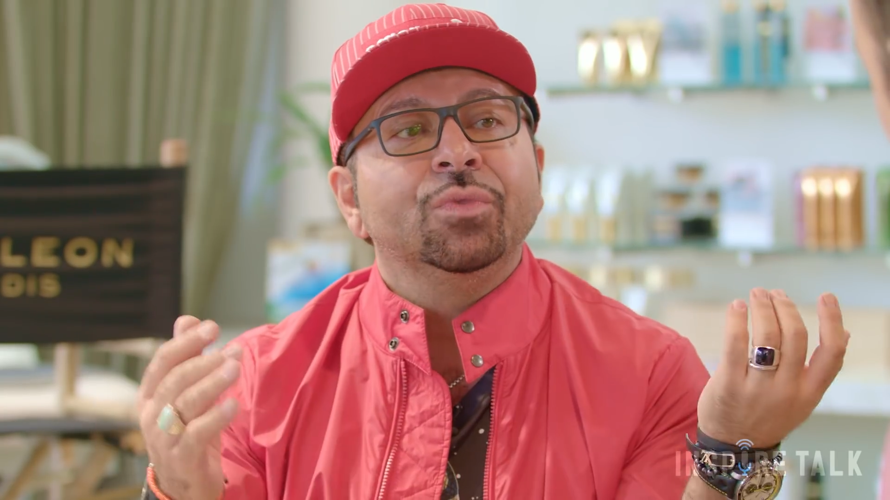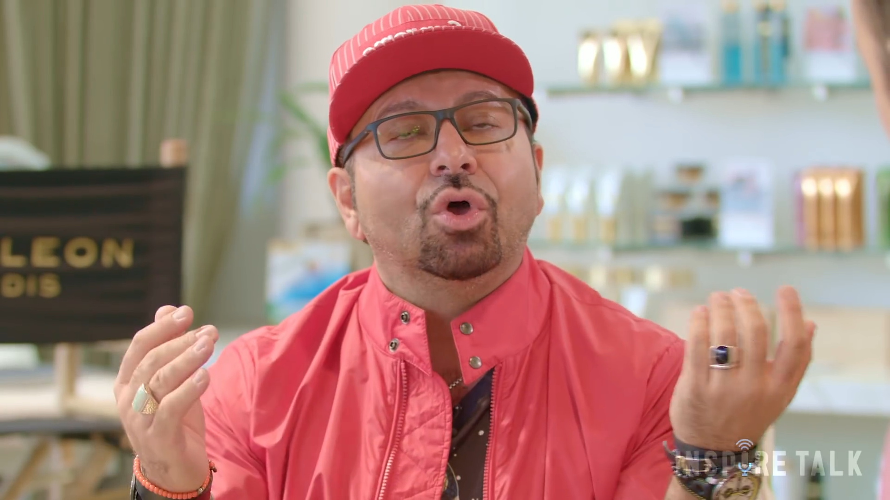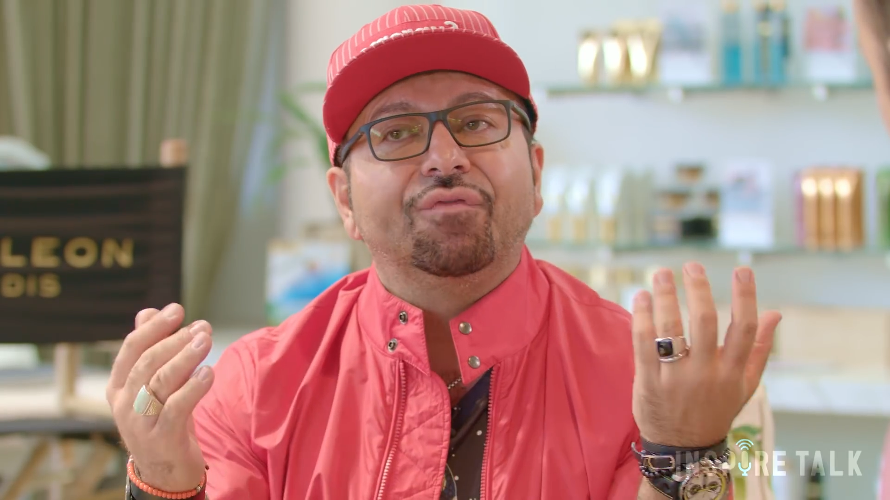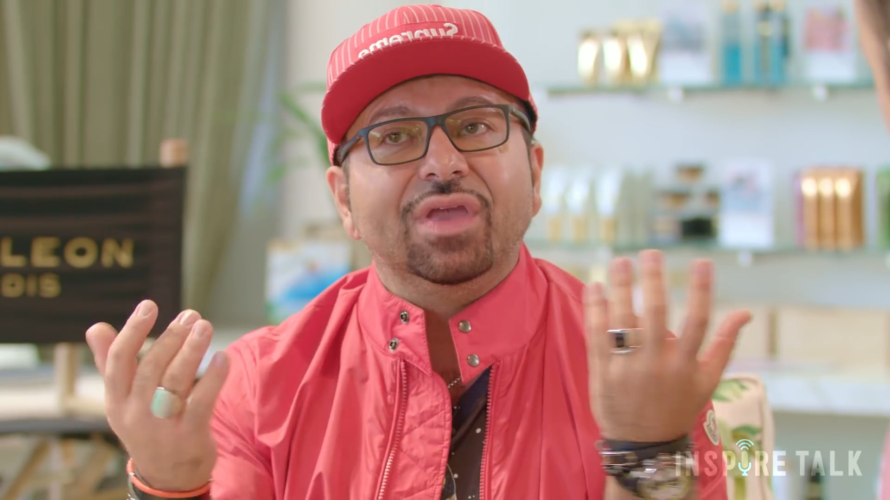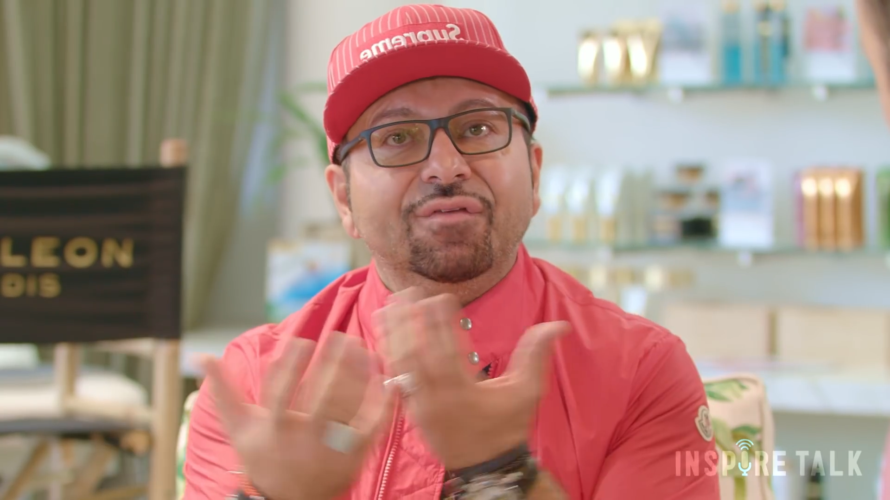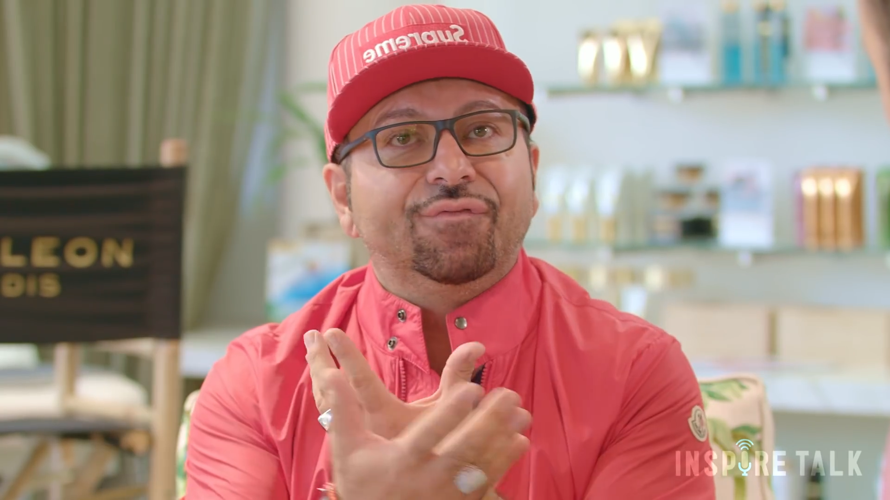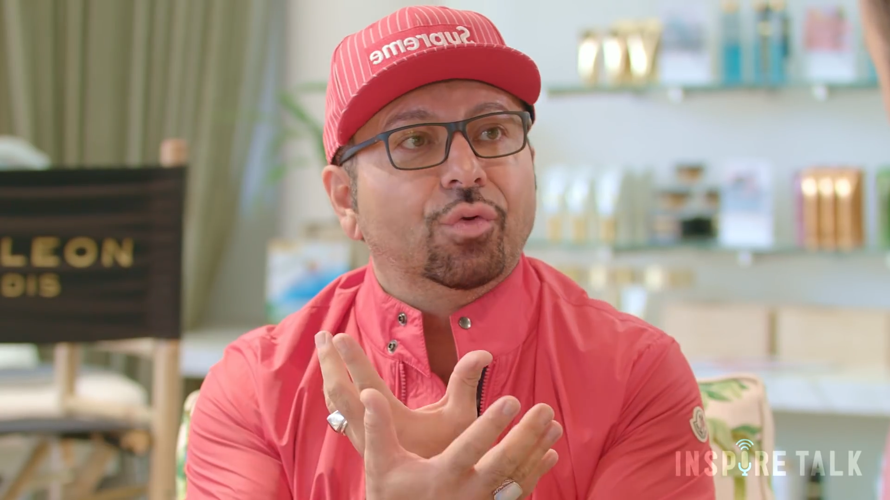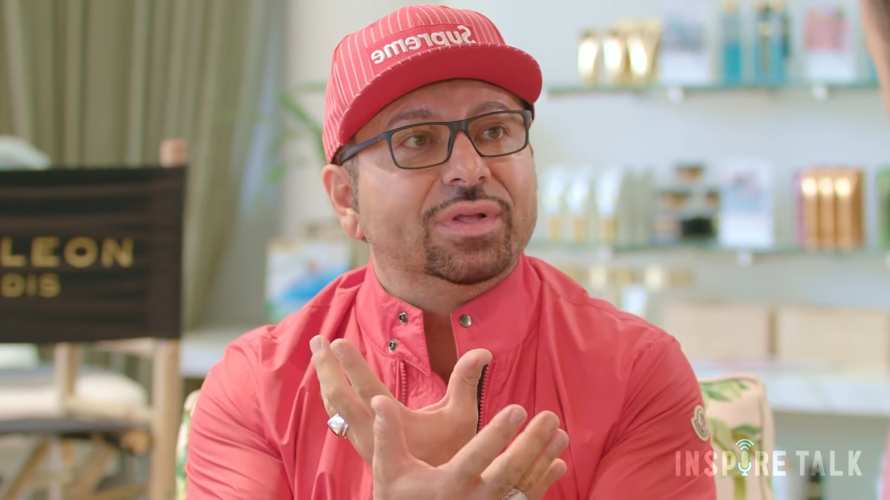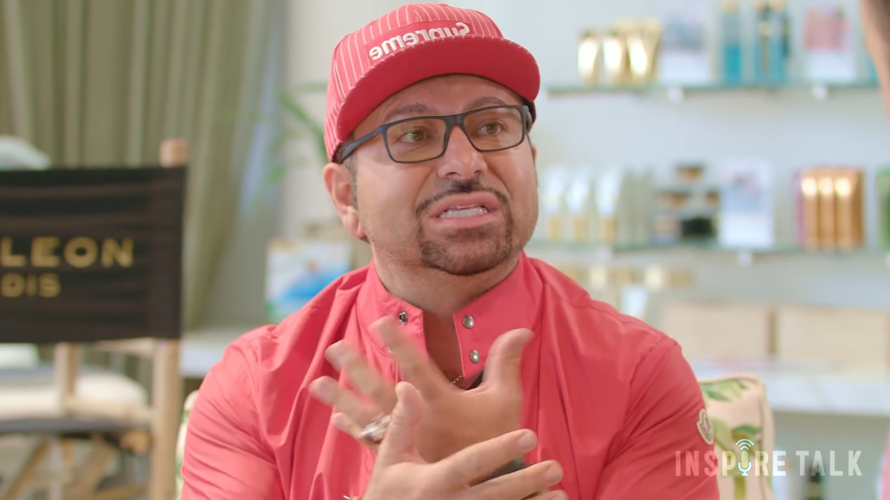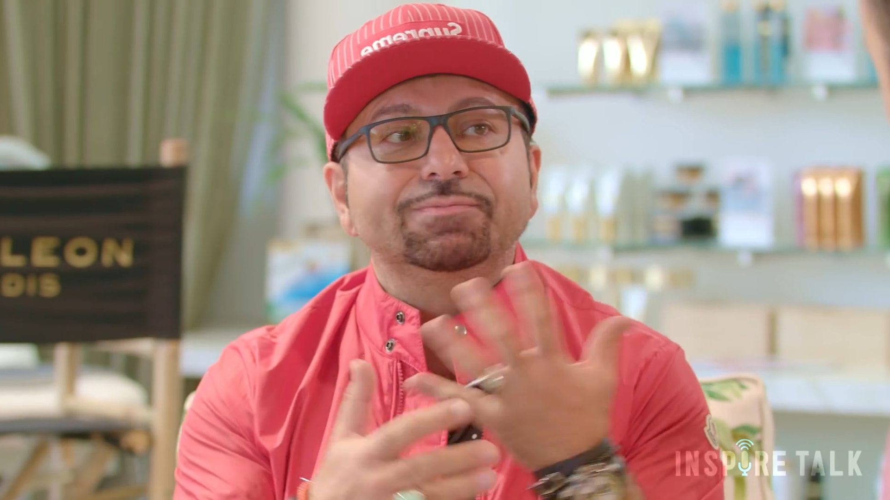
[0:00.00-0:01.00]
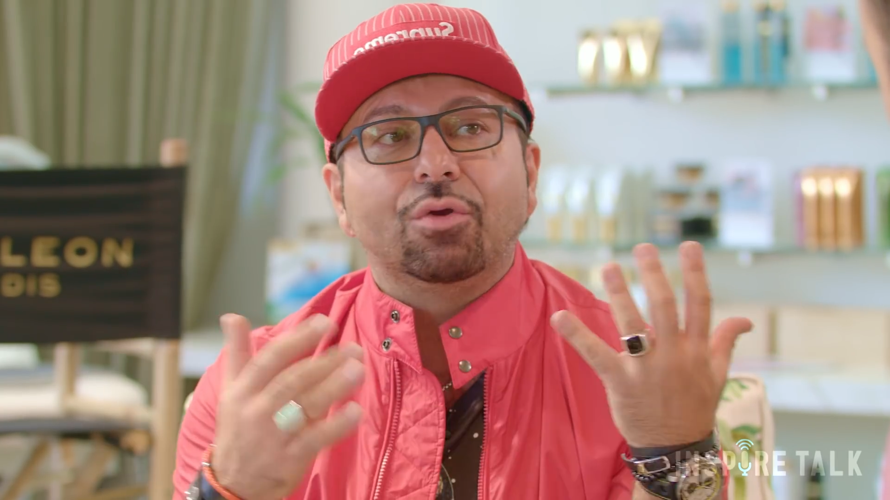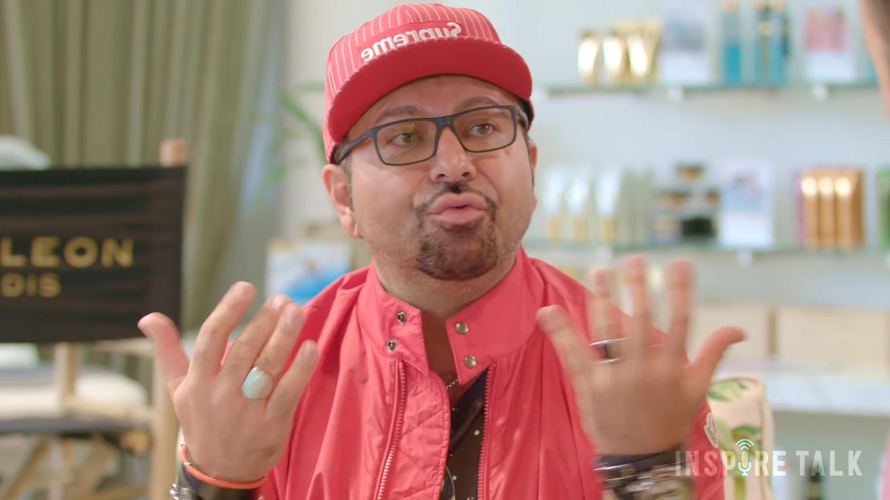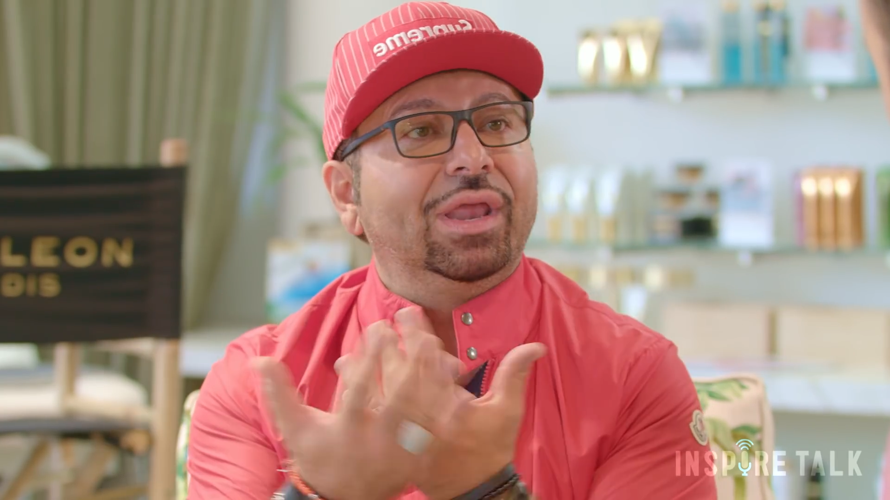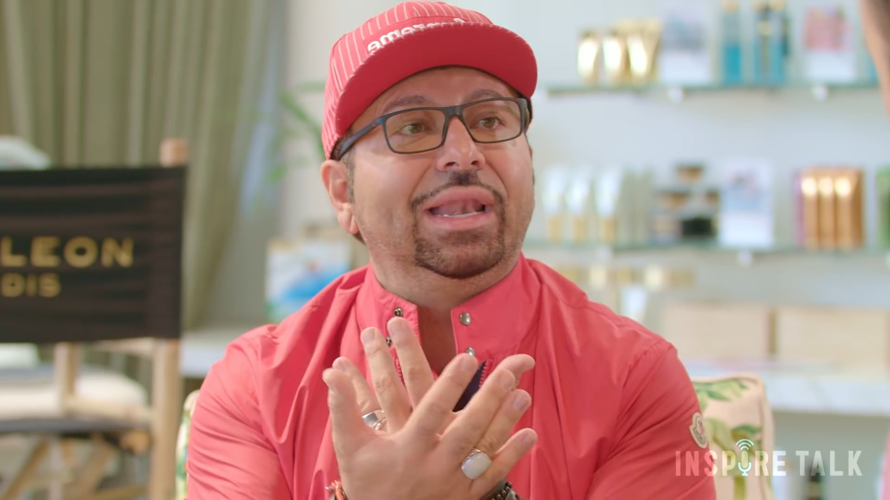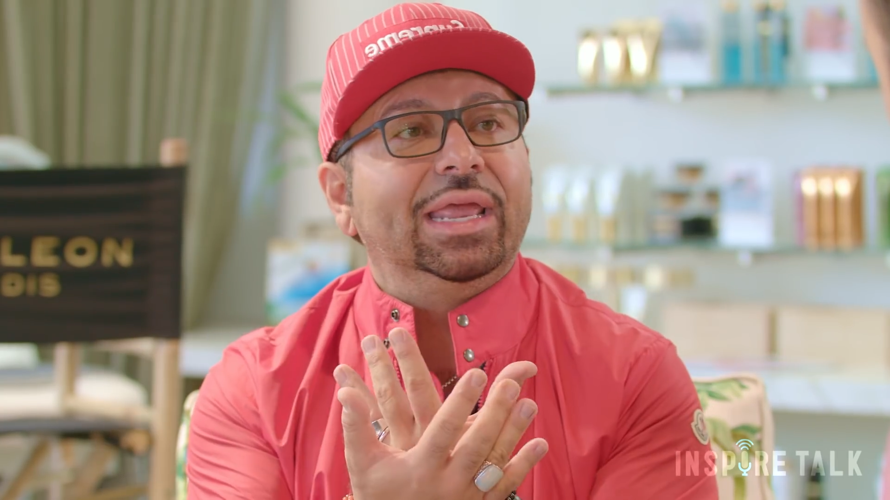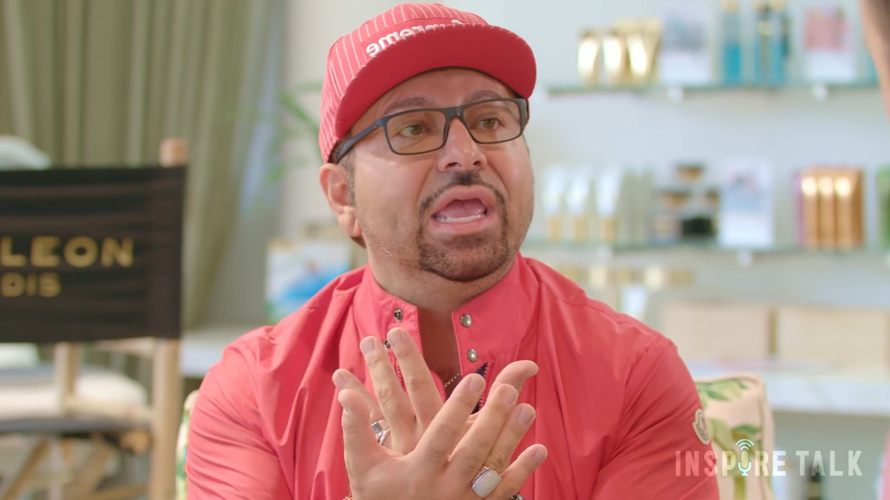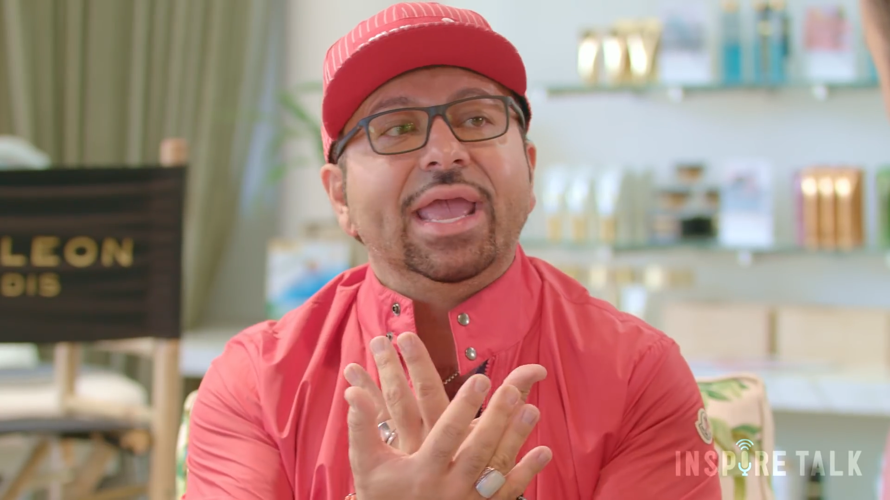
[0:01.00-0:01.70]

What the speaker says: of influencers, but really